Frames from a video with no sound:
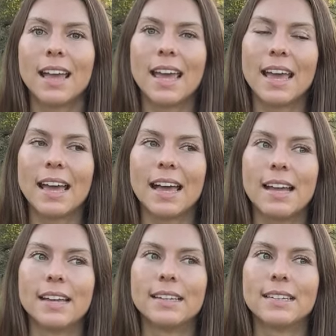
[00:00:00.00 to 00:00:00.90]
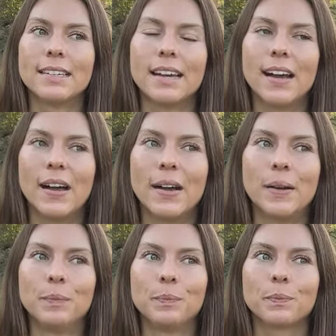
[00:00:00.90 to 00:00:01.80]
And
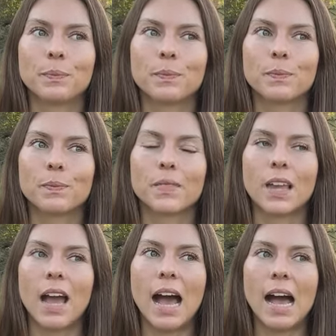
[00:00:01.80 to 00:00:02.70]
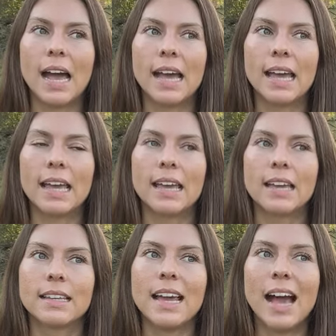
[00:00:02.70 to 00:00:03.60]
um, I,
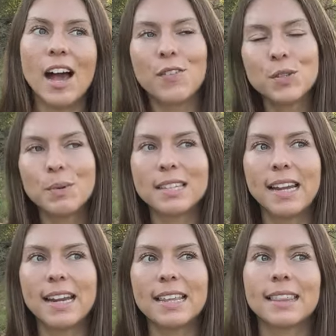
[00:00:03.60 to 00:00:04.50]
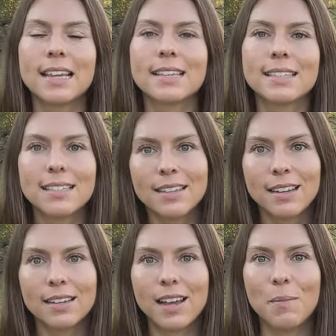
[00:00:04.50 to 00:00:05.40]
yeah, I have some exciting things
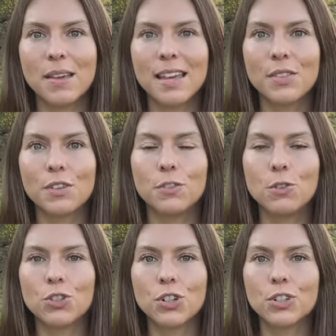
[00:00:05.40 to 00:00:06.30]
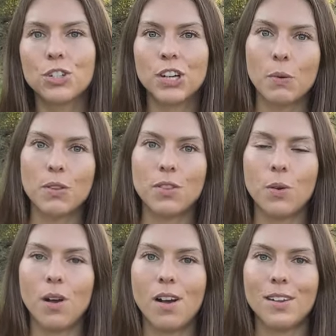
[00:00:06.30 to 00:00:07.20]
coming in the future to share with you
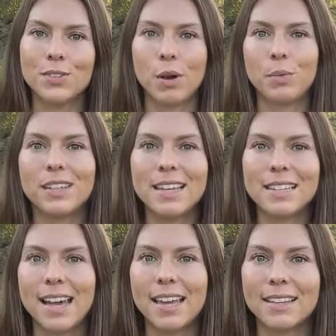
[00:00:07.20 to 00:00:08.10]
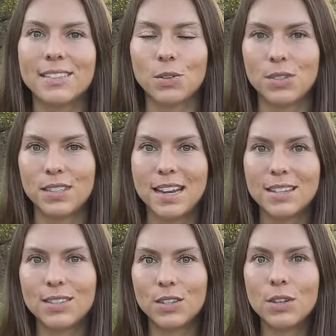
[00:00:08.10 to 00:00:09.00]
all, so I'm really excited. So stay
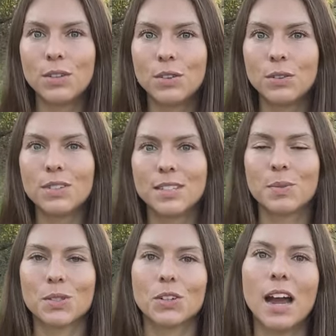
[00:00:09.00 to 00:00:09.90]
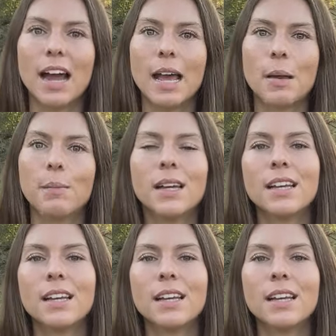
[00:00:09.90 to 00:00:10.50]
tuned, subscribe,